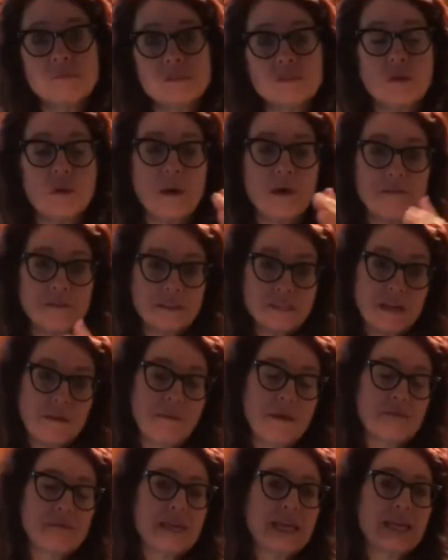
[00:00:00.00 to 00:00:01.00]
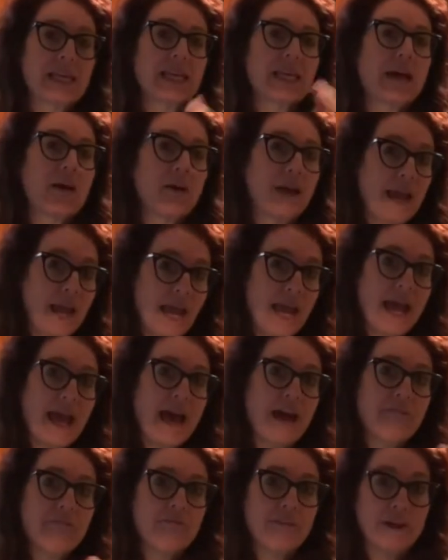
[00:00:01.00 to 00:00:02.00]
So every time I'm taking out
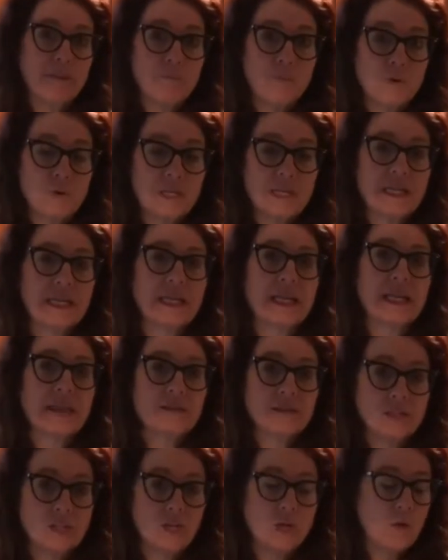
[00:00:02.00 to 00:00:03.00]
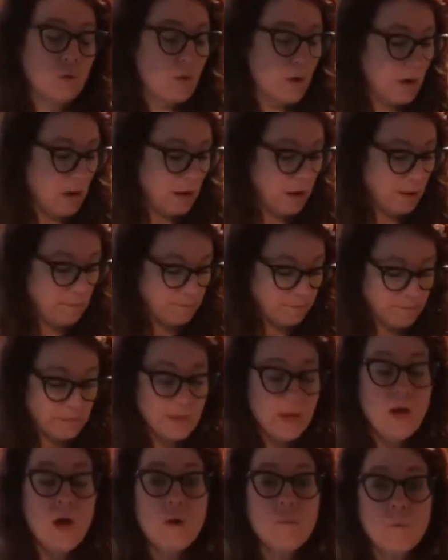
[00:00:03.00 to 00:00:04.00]
half and putting in,
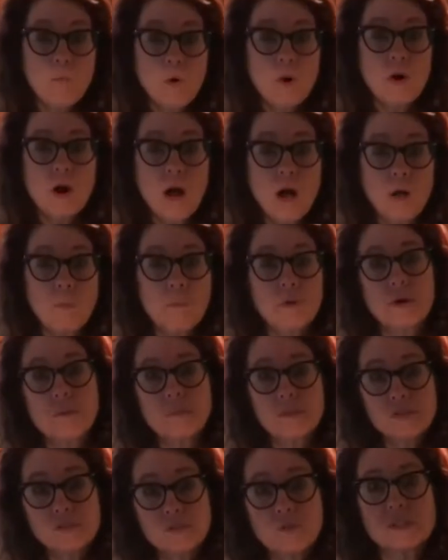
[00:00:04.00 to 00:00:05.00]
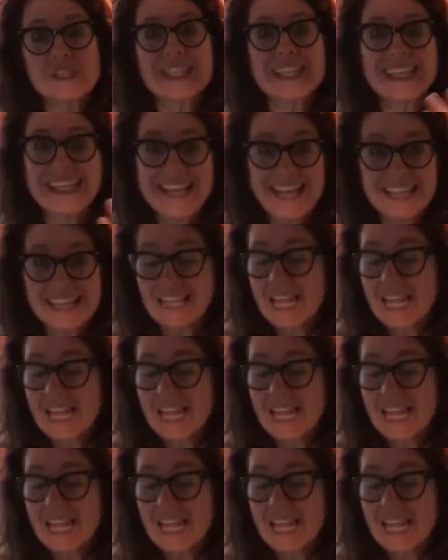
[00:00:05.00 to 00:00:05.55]
more all-purpose, so it's going to get